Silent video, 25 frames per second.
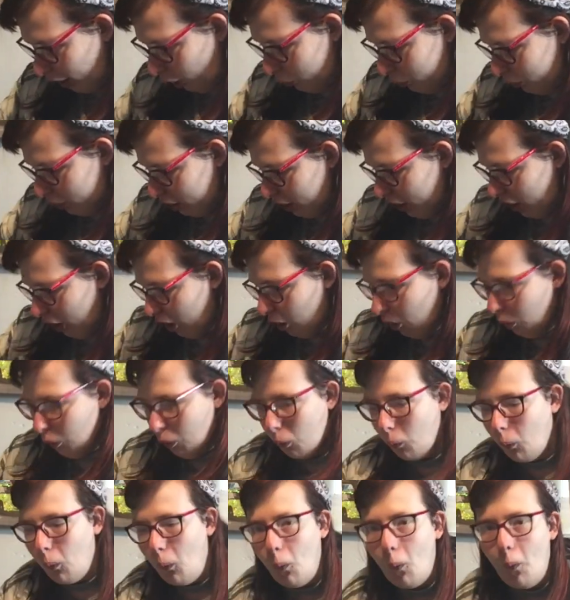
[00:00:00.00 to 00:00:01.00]
on
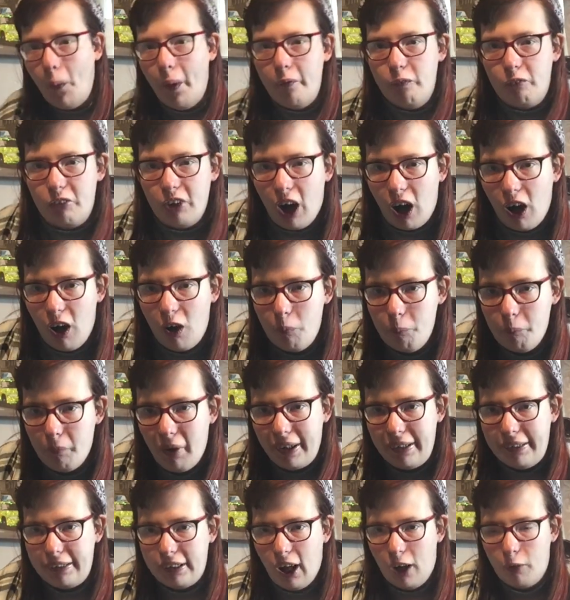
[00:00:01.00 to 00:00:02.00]
with the whole
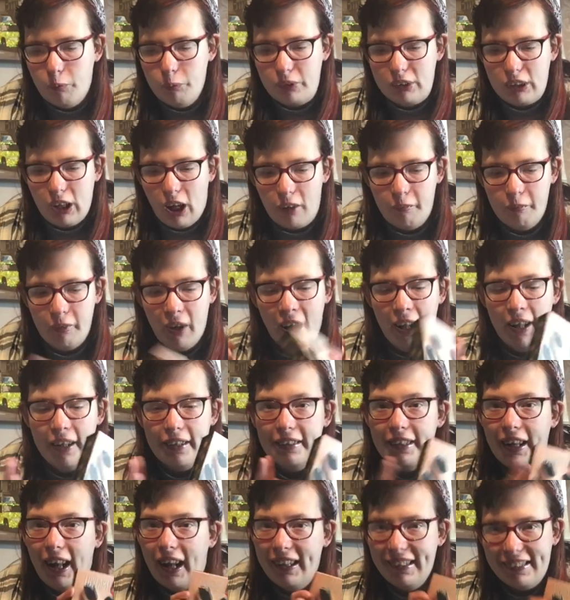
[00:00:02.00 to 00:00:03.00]
makeup stuff,
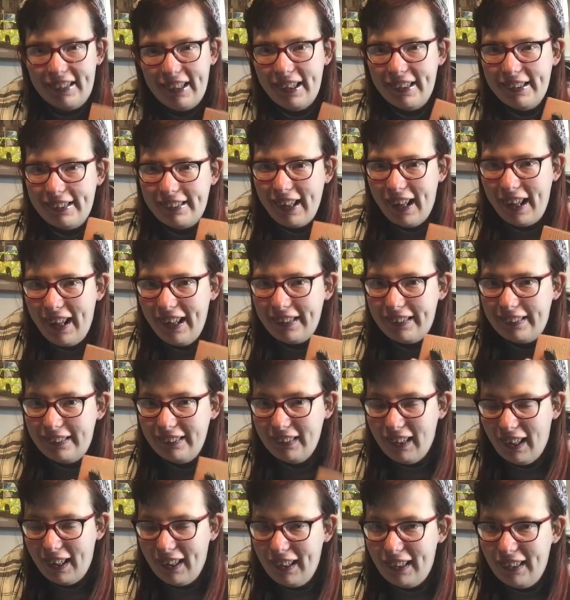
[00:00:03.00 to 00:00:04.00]
now this
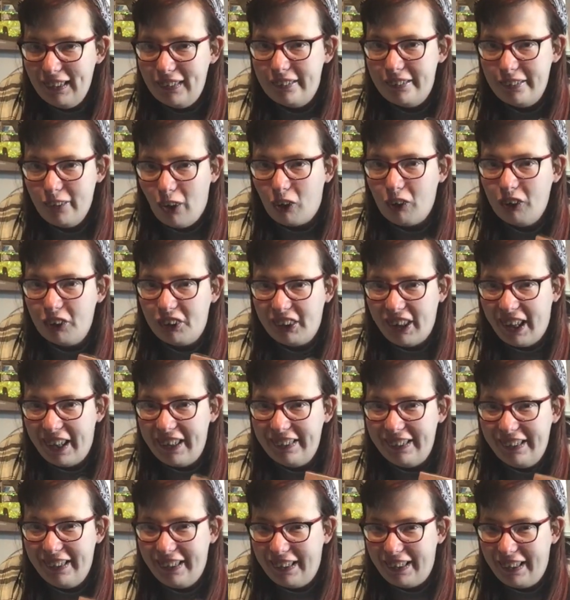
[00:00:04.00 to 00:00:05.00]
is not
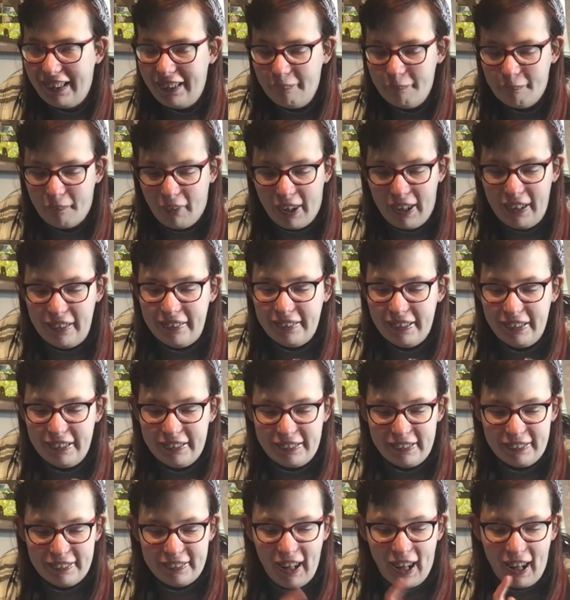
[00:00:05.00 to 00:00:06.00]
technically mine,
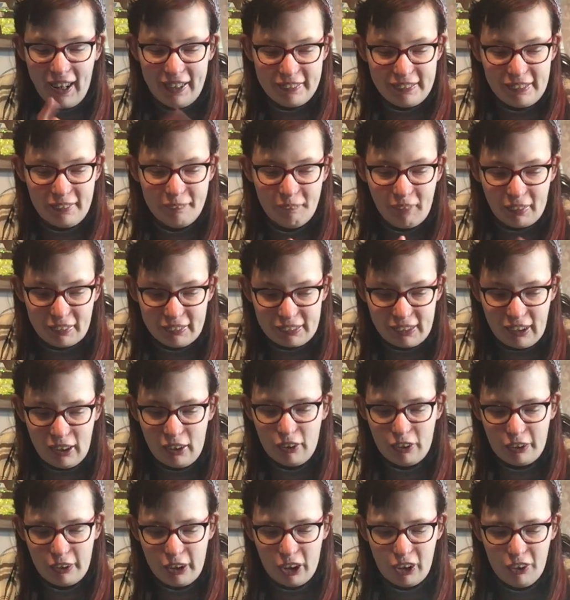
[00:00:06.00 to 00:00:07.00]
this is actually my
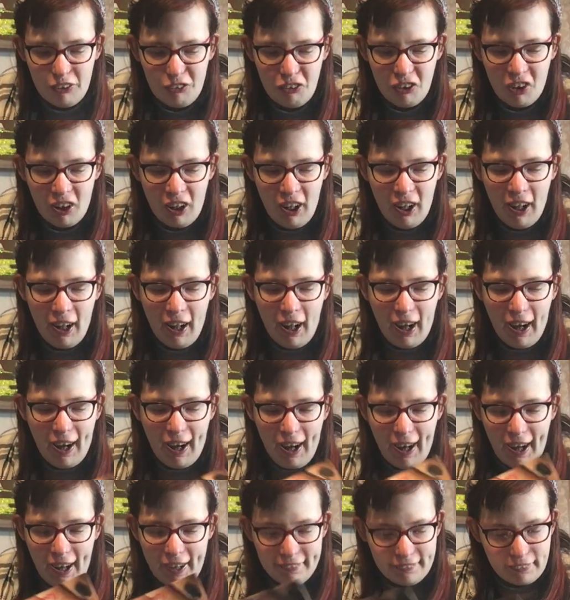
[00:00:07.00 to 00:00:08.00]
sister's,
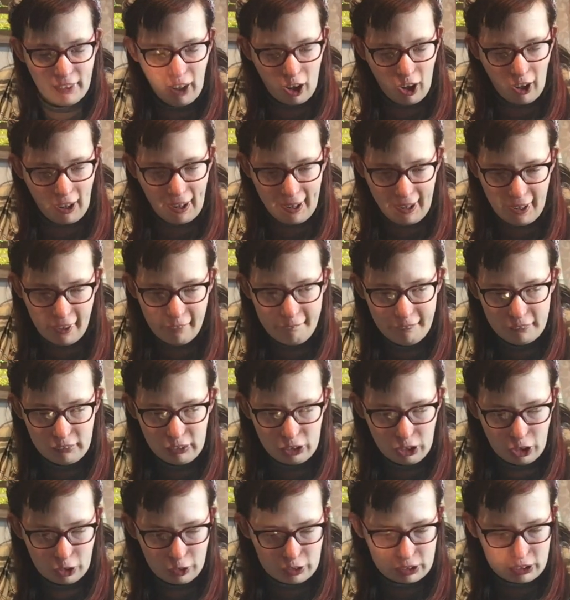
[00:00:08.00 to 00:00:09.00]
and I haven't
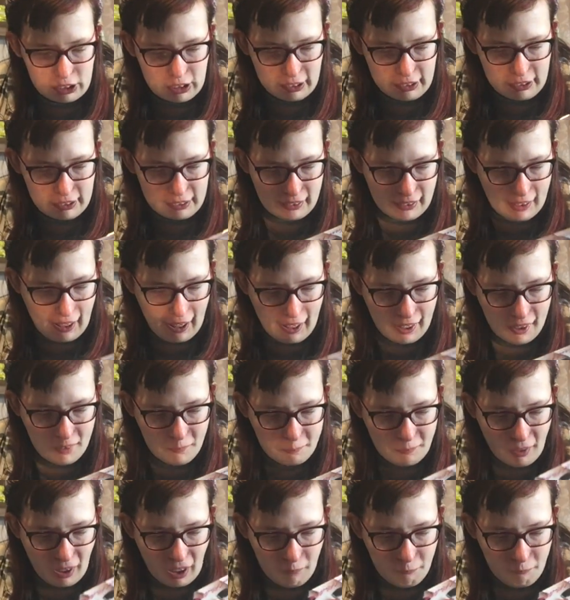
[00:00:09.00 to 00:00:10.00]
used it yet,
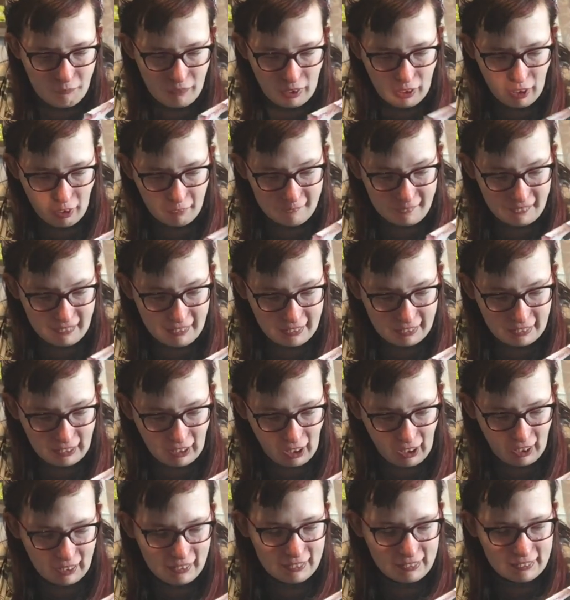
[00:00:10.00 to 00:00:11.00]
but I'm loving the
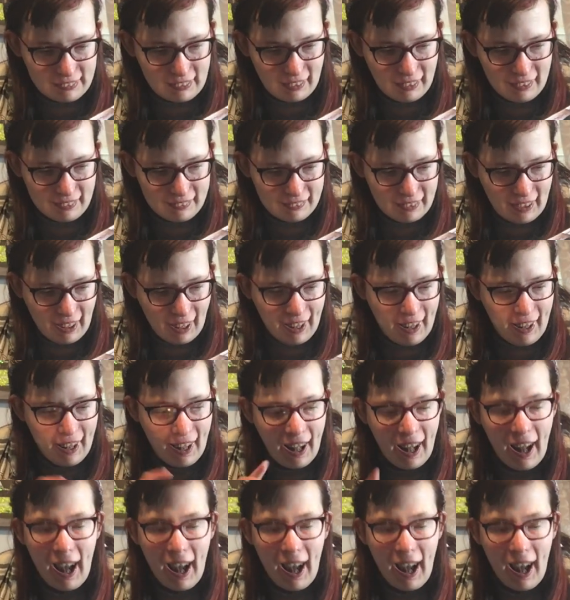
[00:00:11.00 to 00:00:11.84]
colours in there,